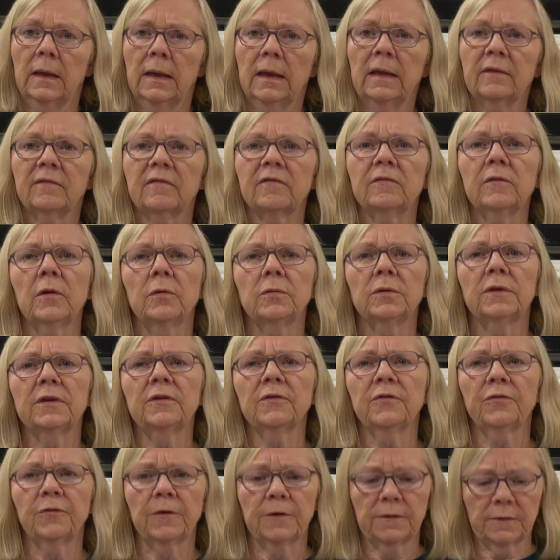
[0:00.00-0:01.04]
It's no
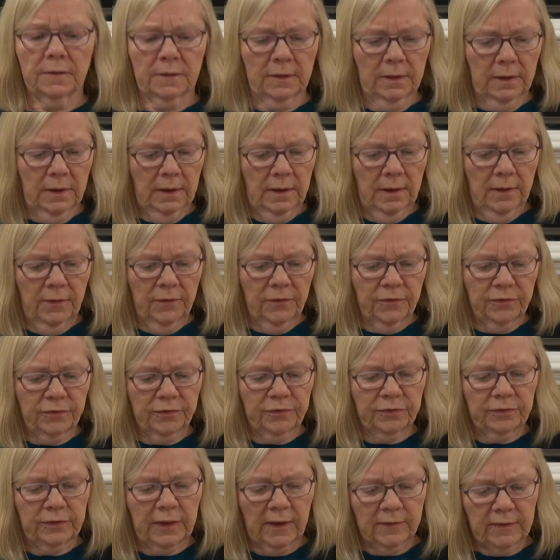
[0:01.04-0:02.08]
different
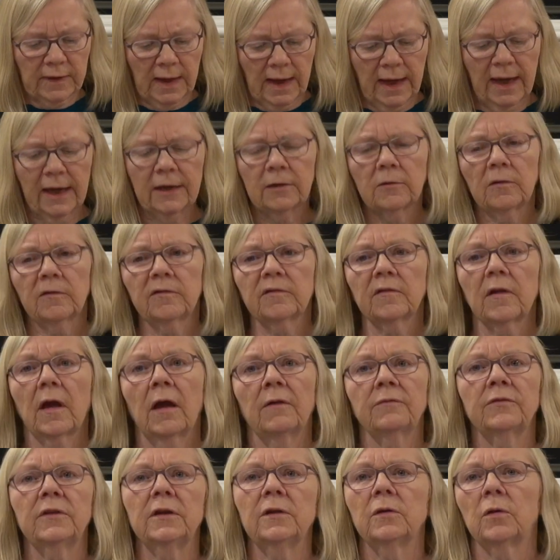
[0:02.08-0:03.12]
than the idols
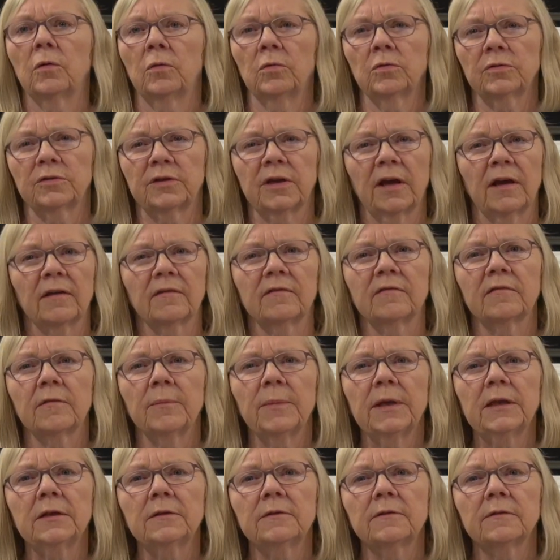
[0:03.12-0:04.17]
of the Old
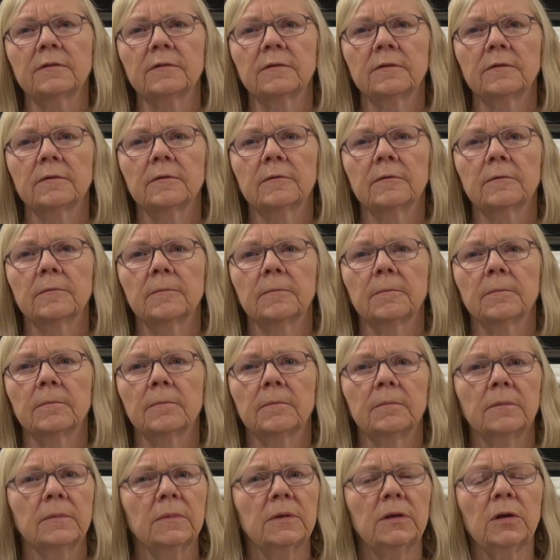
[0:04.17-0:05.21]
Testament.
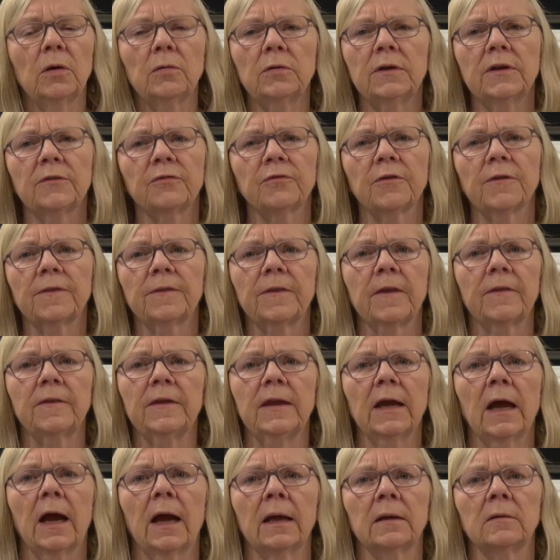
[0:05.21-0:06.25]
No different than
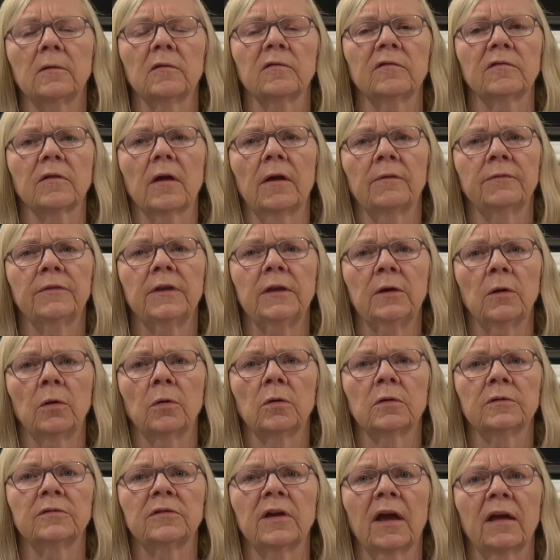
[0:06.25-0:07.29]
the idols of the
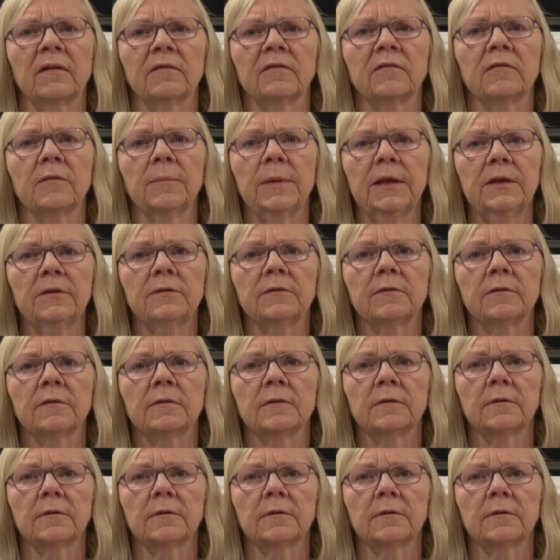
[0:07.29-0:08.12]
Old Testament.